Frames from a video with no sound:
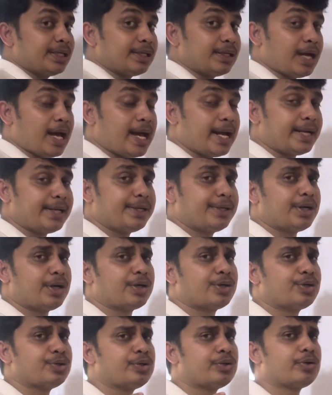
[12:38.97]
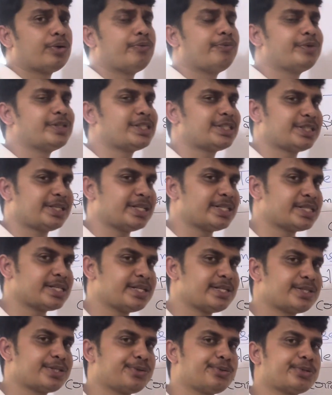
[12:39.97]
And do you know which tense
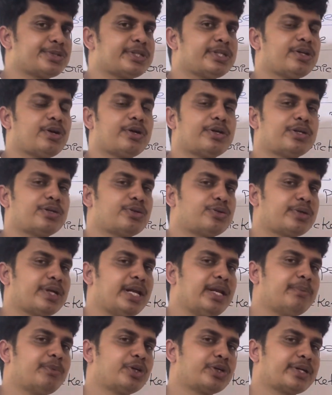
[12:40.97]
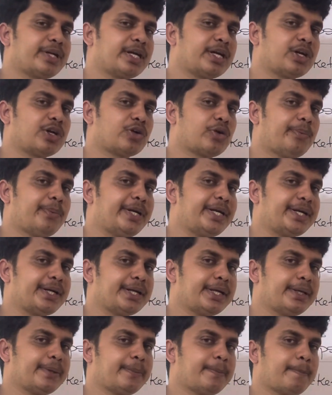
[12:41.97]
is used in order to tell about cricket
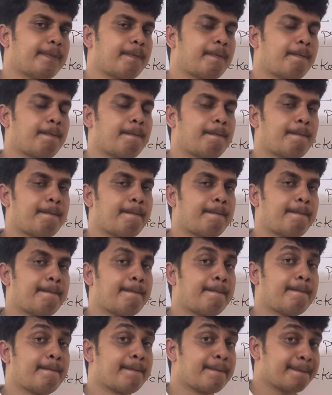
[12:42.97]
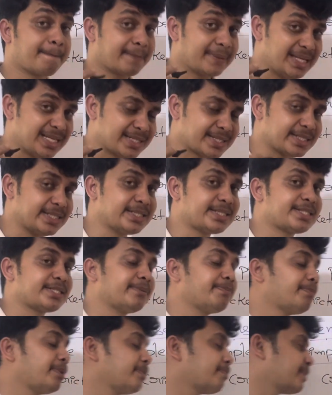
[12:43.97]
commentary? Yes, it's
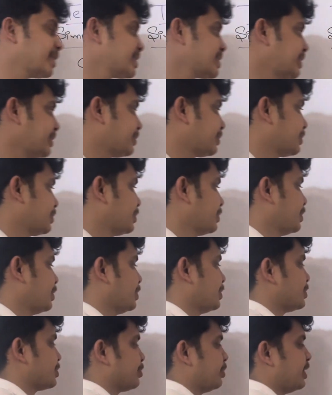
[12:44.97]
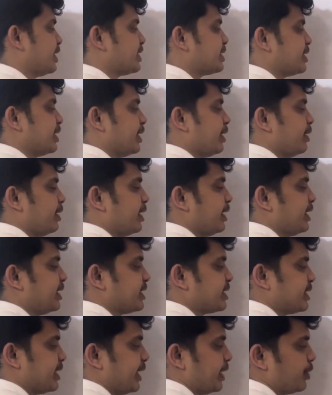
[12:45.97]
simple present. So let's say,
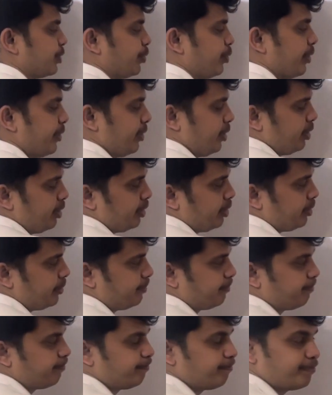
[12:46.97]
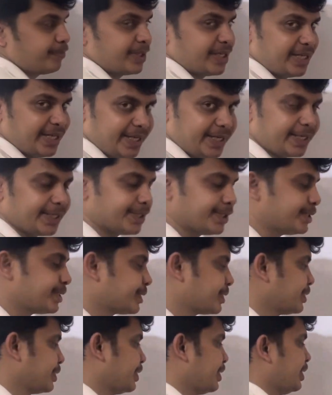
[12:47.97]
let's take two cricketers.
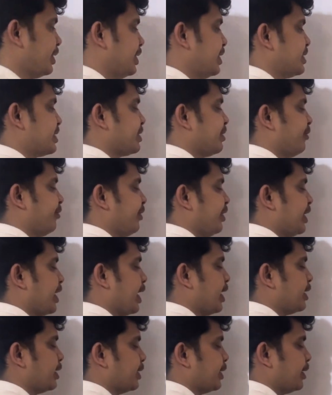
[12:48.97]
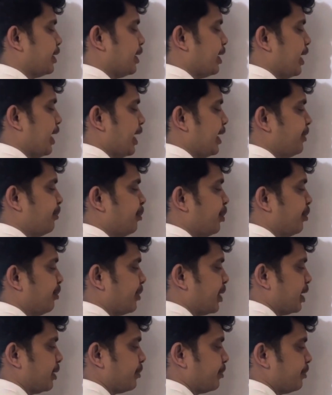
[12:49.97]
Let's say Virat and
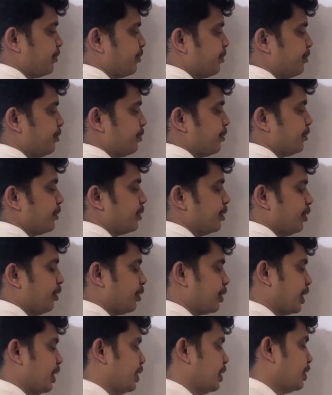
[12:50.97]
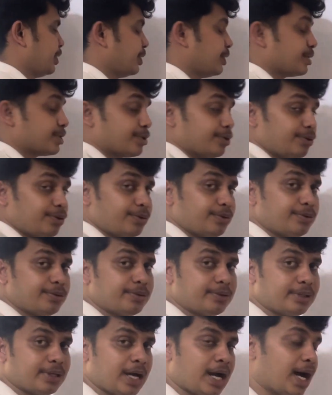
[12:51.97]
Bumrah. Okay, so
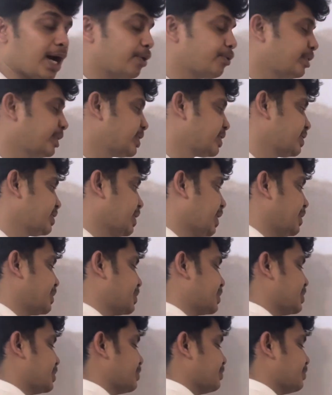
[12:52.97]
how it starts?